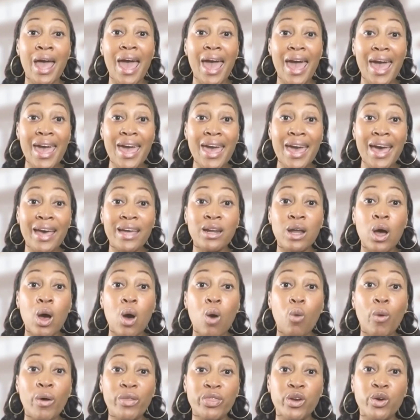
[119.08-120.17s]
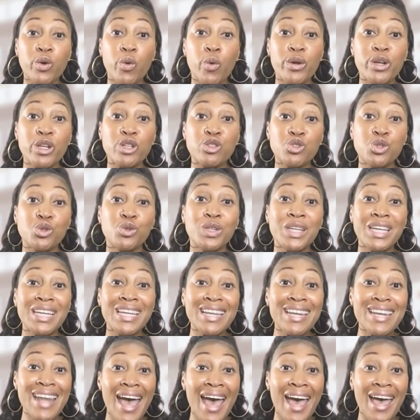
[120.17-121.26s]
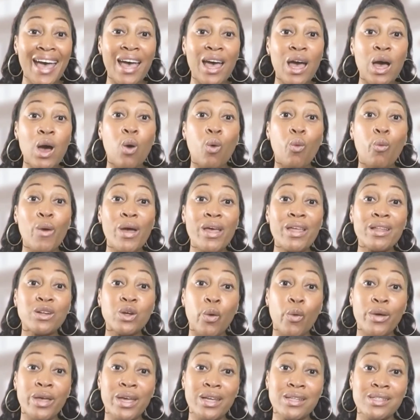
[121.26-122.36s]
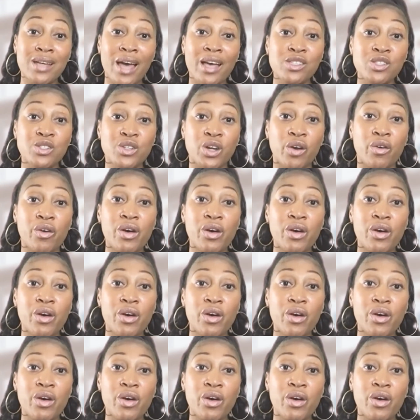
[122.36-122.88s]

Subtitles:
and what they're going to truly net when going into escrow.